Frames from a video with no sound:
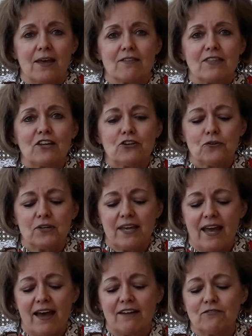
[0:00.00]
Thank you
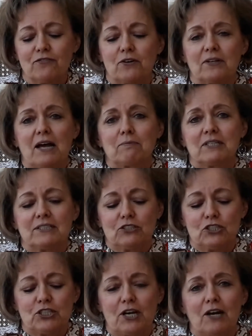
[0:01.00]
again for allowing me to
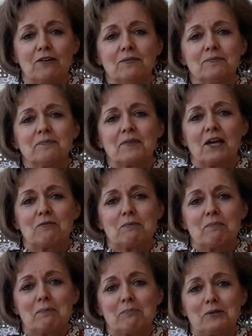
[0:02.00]
share, and
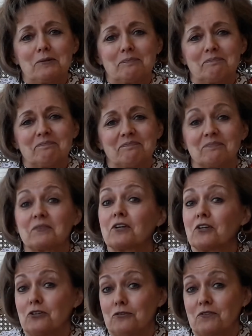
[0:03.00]
remember,
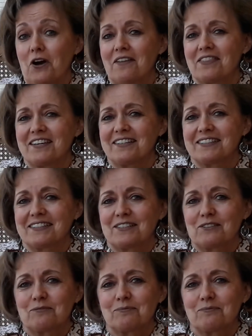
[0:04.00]
you've got this.